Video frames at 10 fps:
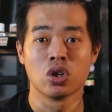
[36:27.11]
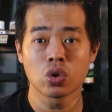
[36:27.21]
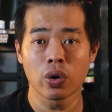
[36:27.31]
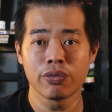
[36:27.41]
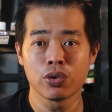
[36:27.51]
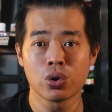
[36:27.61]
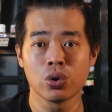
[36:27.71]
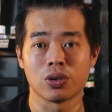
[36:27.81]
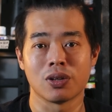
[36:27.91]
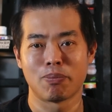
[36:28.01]
So if you
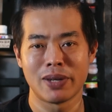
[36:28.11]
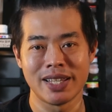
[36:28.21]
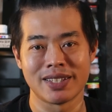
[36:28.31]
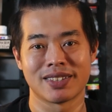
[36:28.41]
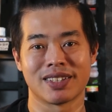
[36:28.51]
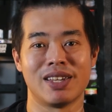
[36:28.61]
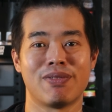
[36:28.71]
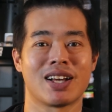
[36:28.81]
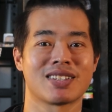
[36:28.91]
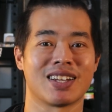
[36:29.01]
could, please
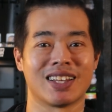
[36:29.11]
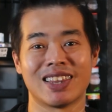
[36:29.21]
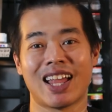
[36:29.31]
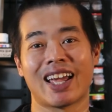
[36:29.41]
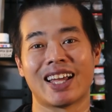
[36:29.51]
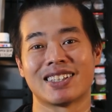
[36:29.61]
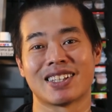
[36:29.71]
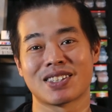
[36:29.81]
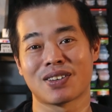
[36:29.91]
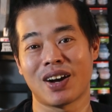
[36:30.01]
give us a like and
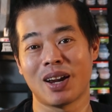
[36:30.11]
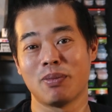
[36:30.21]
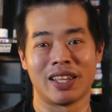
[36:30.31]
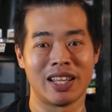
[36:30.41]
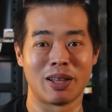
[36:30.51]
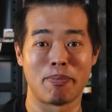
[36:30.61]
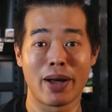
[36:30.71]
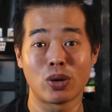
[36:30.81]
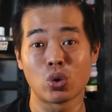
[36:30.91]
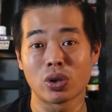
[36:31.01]
subscribe, hit the
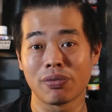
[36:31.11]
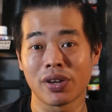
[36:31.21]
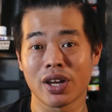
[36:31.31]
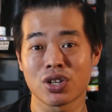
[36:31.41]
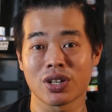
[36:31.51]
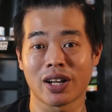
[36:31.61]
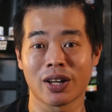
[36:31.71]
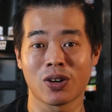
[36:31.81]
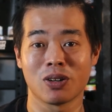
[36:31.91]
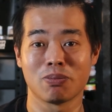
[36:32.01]
bell notification
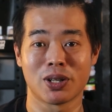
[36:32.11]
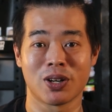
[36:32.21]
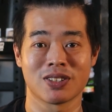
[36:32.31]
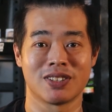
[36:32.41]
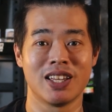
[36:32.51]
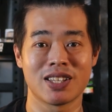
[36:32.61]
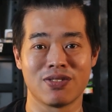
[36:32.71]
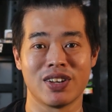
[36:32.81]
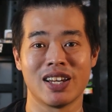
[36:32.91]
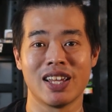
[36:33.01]
icon because
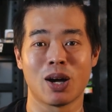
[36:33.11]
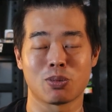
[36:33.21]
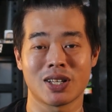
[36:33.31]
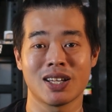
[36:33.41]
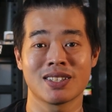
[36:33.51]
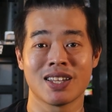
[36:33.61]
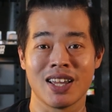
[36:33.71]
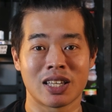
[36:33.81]
this really helps us,